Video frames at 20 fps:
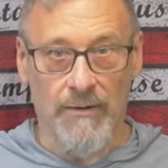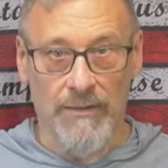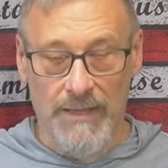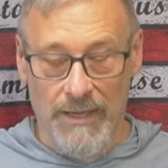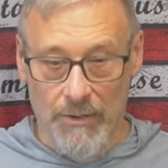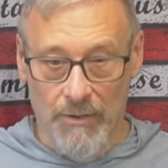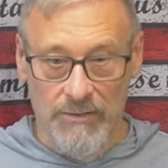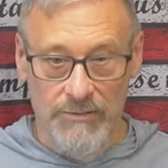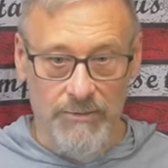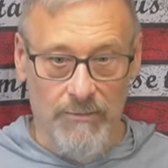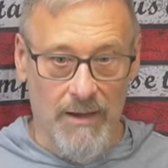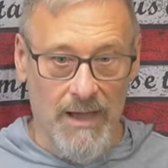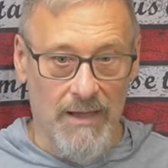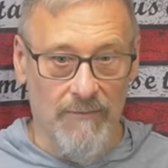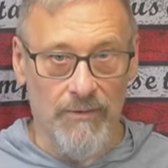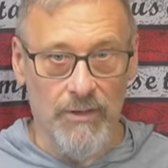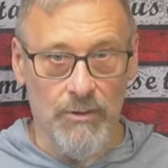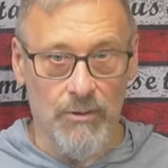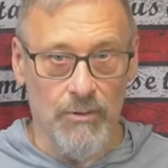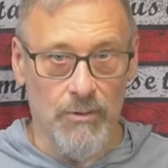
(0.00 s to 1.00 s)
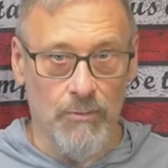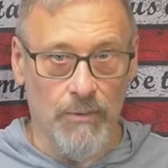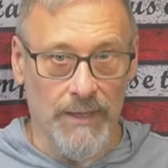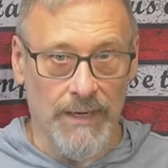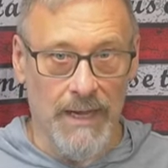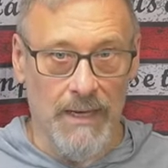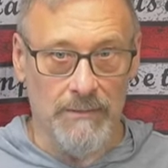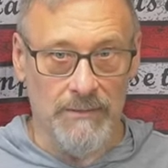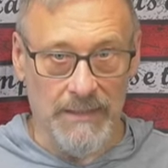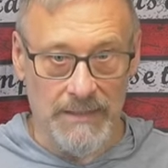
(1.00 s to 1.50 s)
And they also have a new one
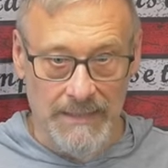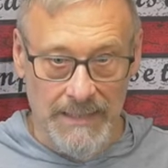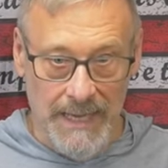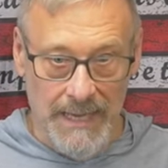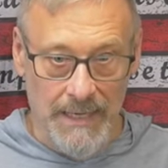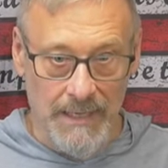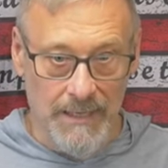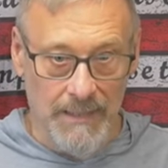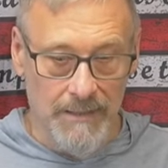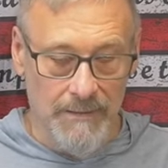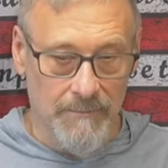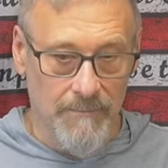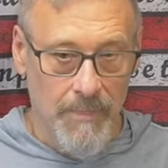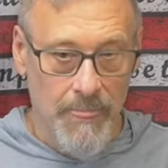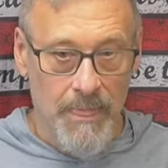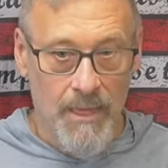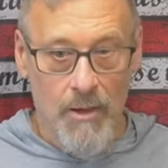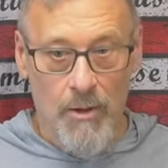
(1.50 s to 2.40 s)
out, the Dagon,